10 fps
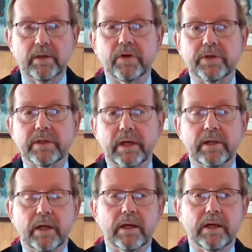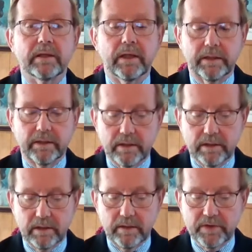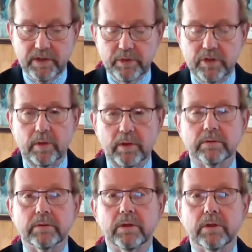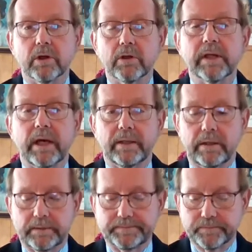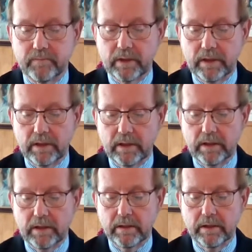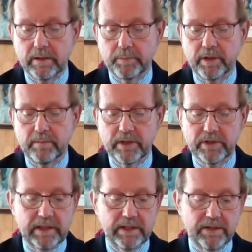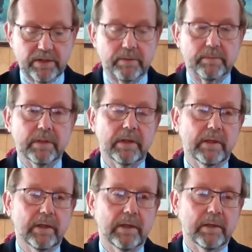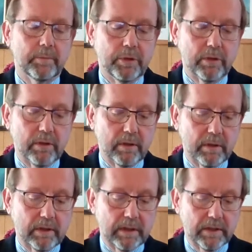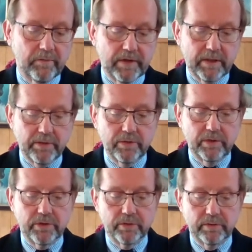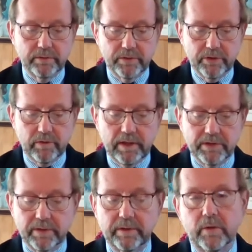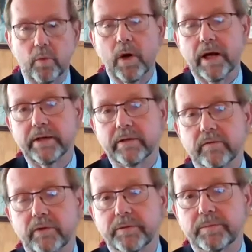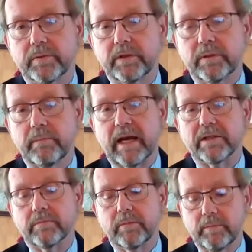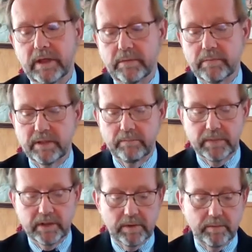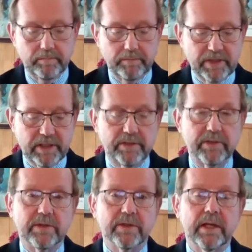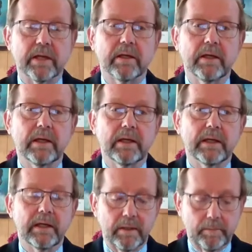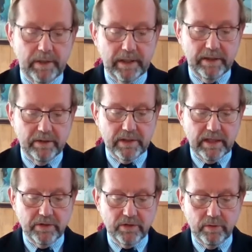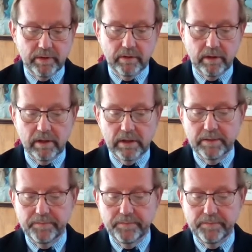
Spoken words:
First, I think guidelines of some sort are a good idea in pretty much any system. Pure, unfettered judicial discretion in the wide intervals between the maximum and minimum sentences set by statutory law